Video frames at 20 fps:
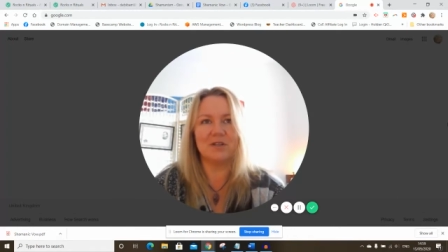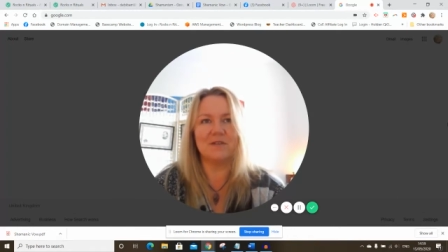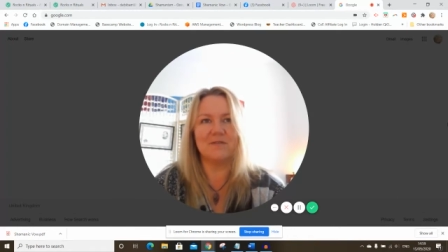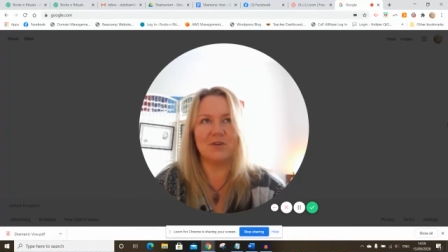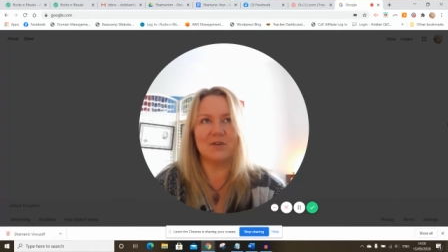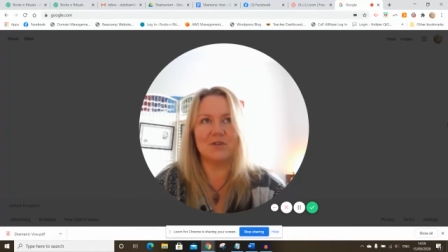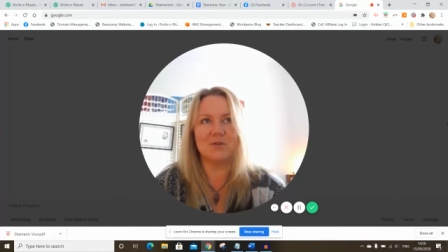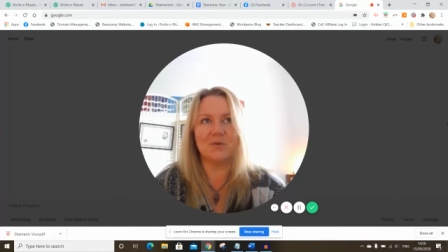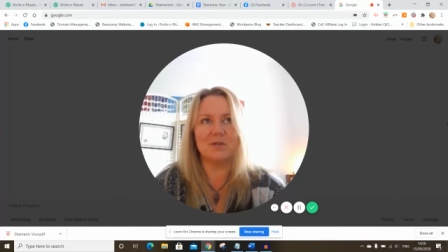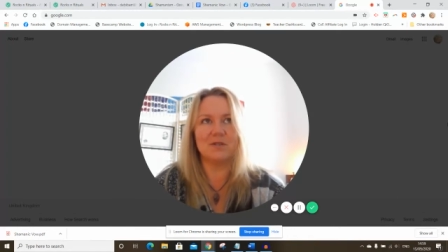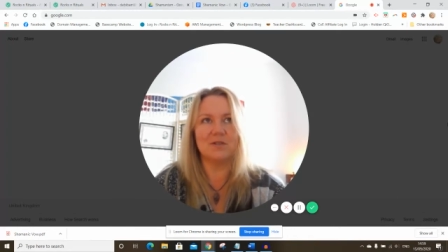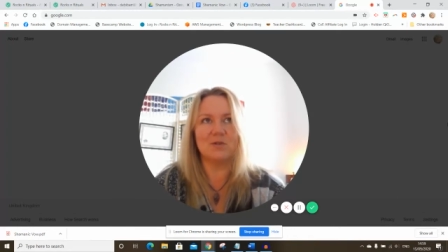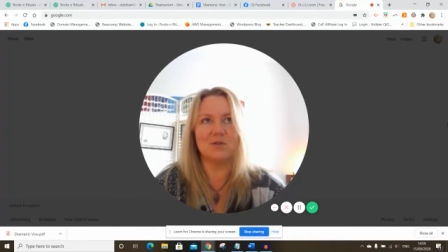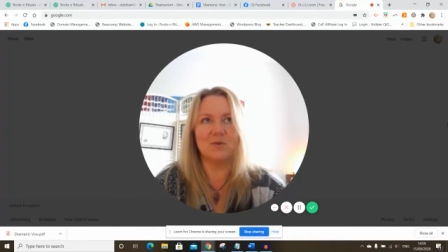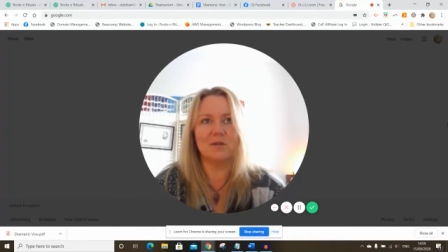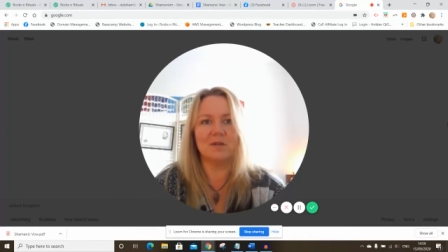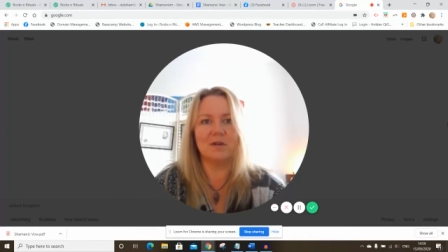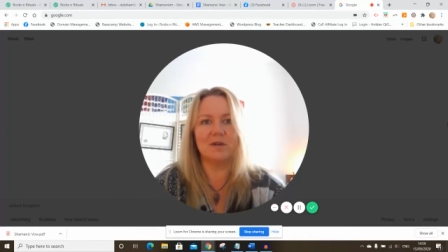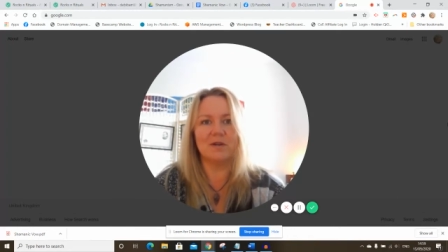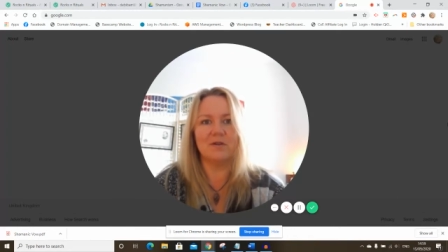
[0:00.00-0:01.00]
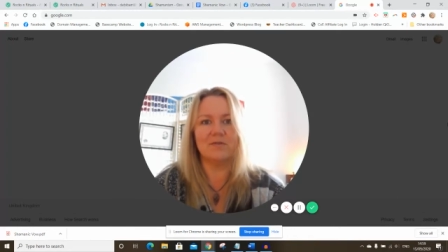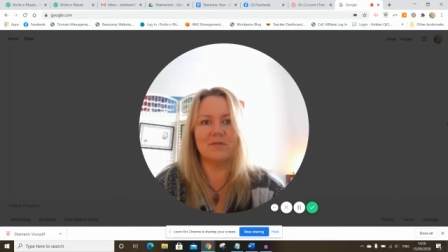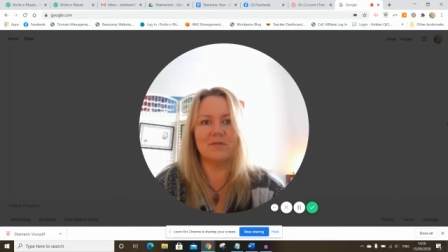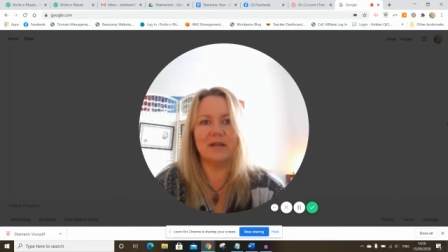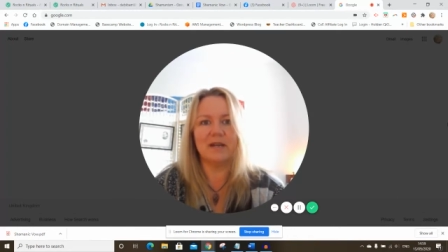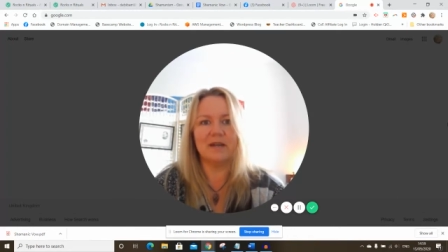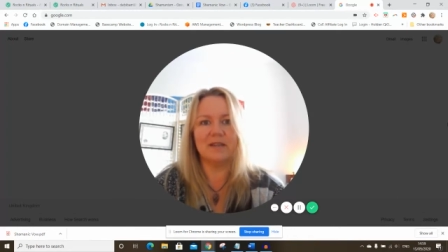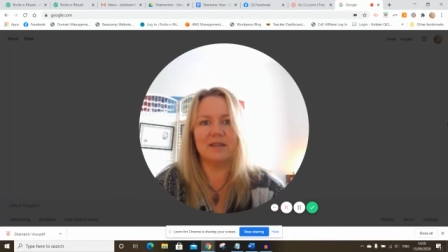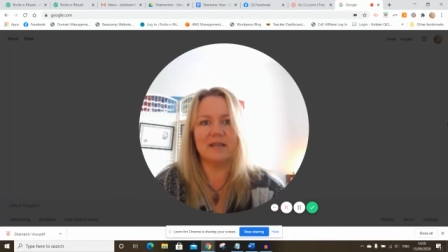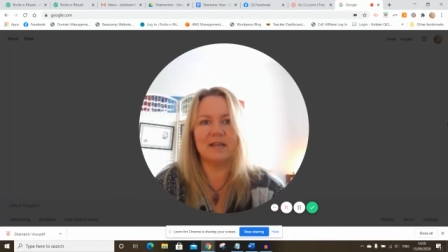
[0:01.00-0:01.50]
The first one sold out
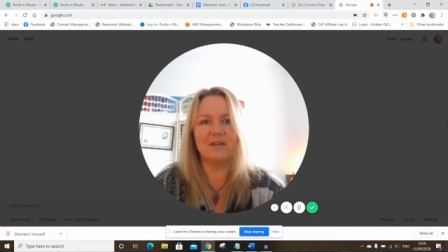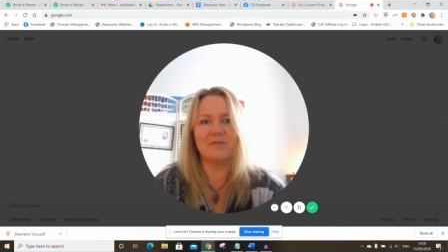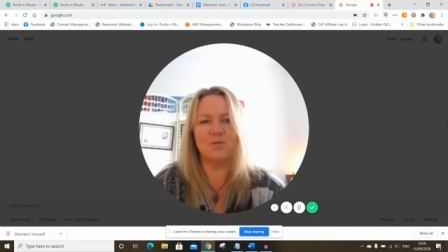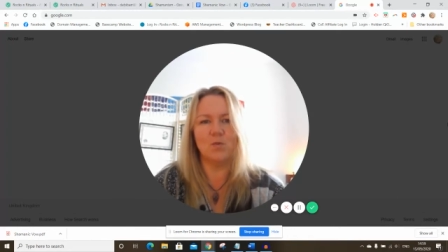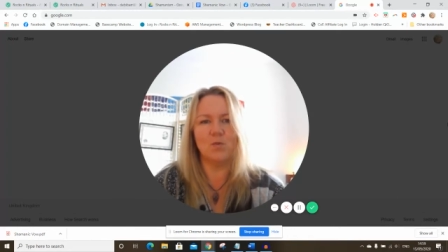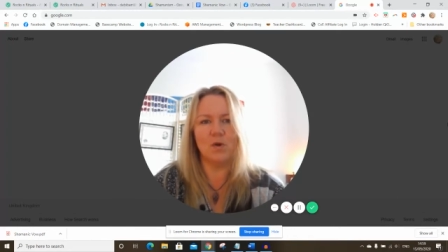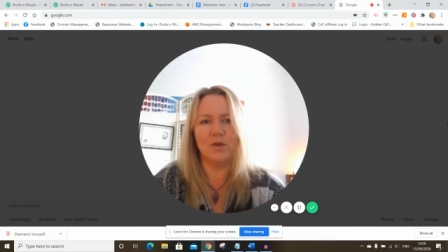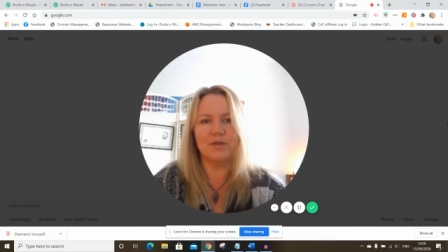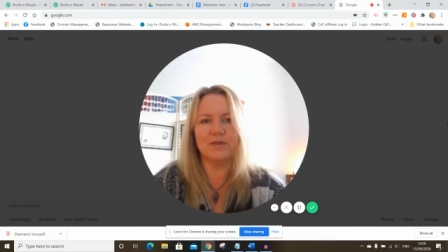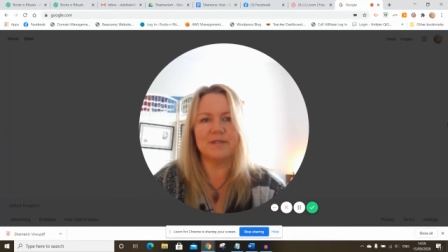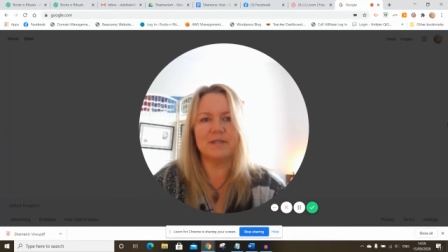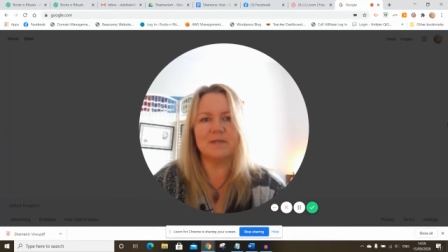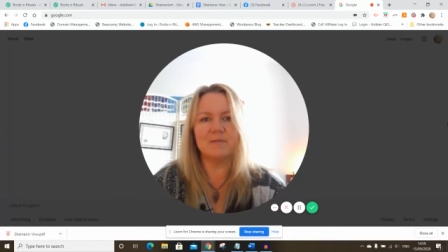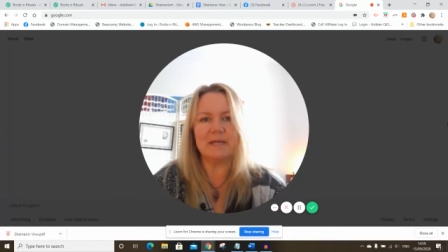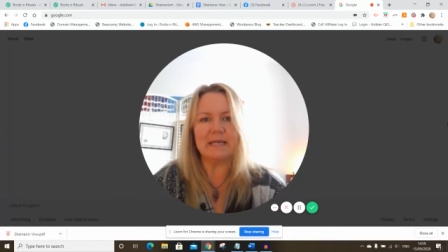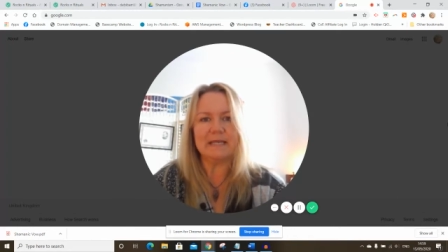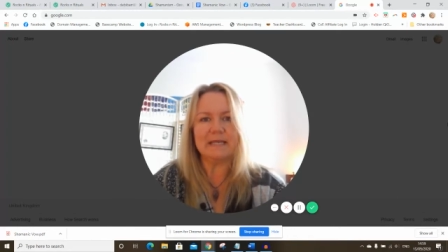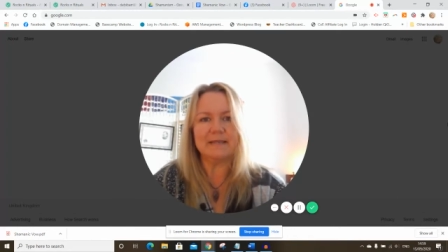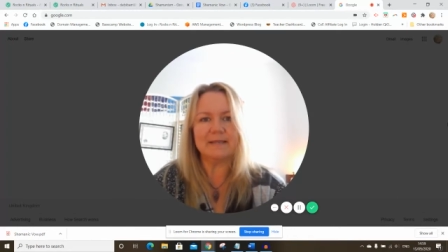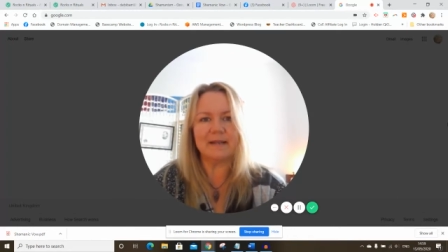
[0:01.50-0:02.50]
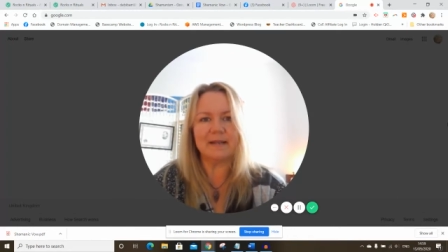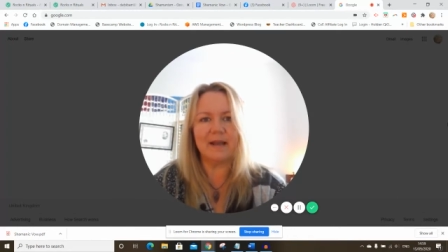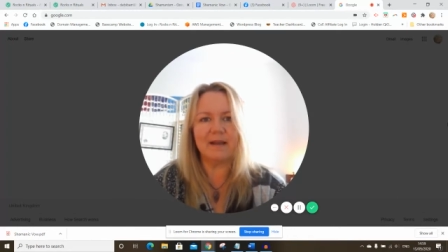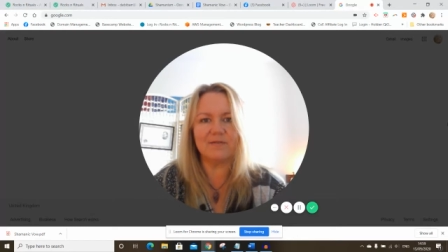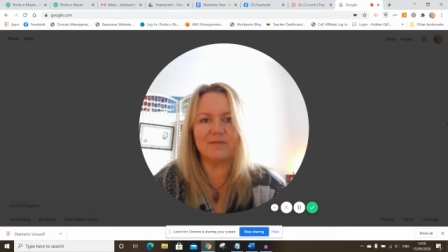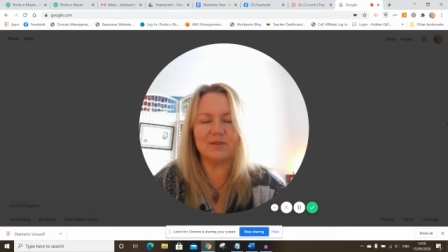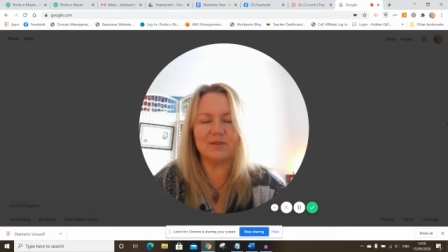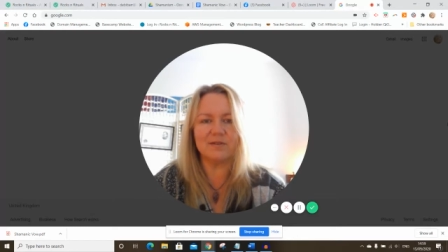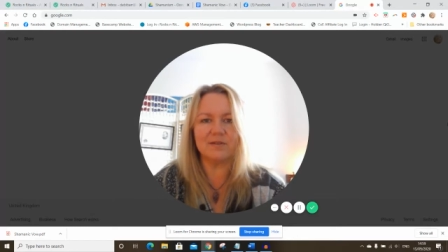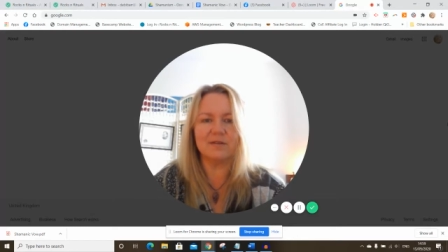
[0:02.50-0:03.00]
already. I think I've one space
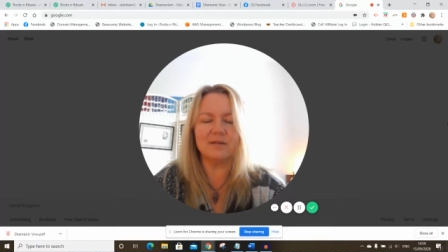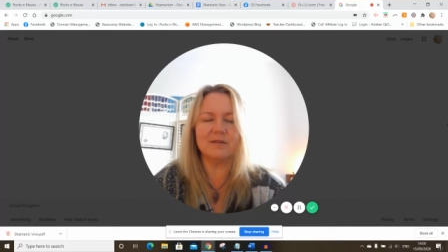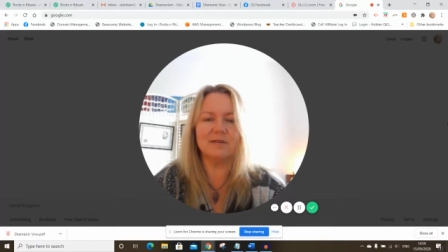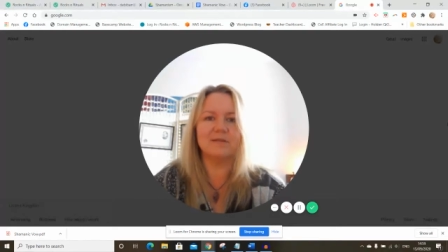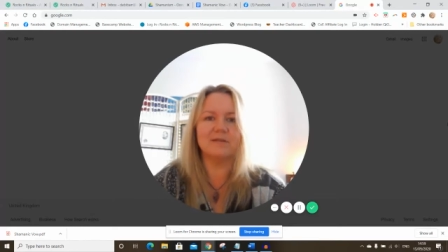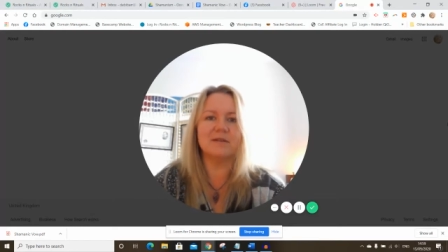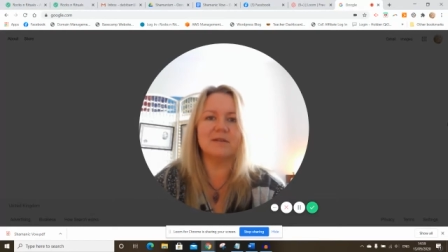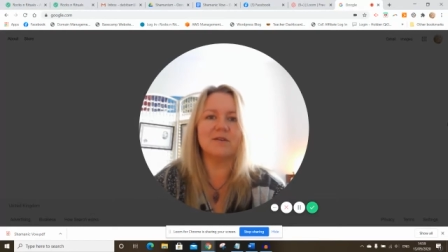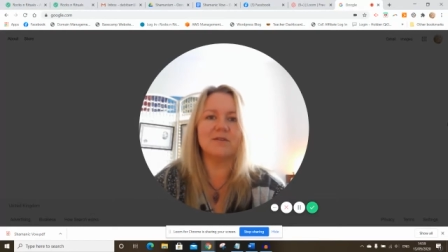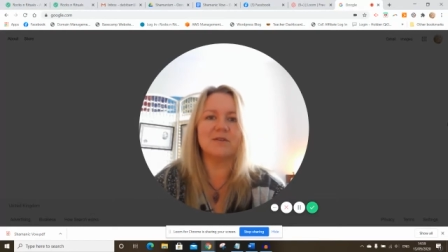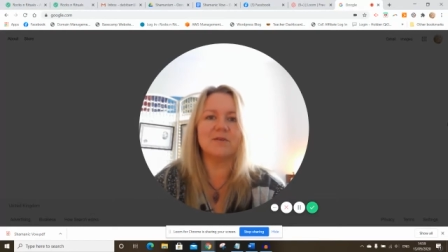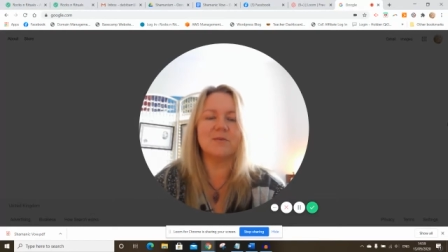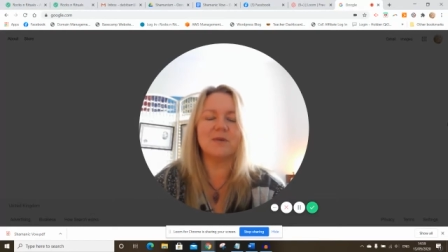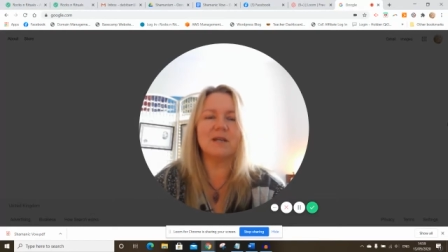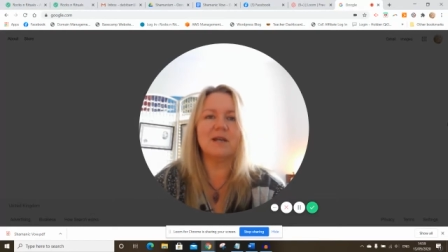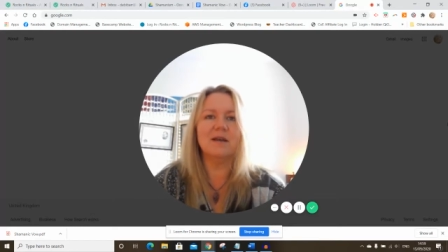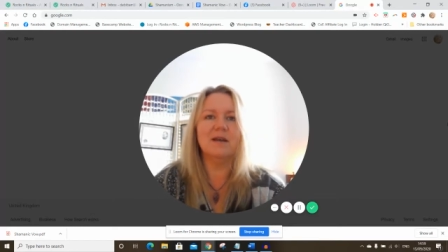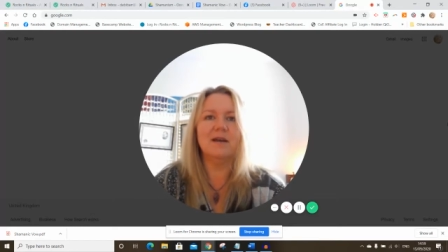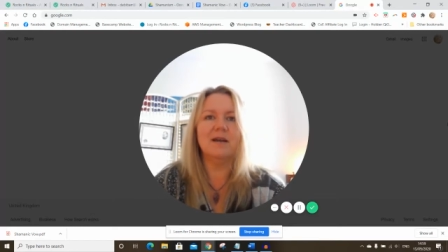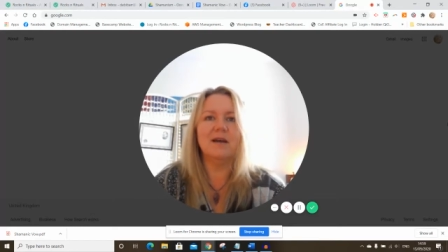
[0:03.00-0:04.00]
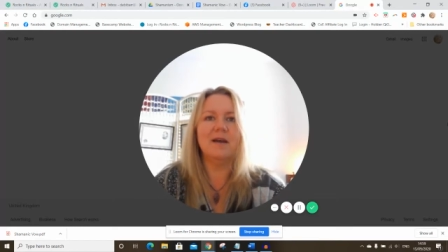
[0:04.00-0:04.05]
left on the on the other one.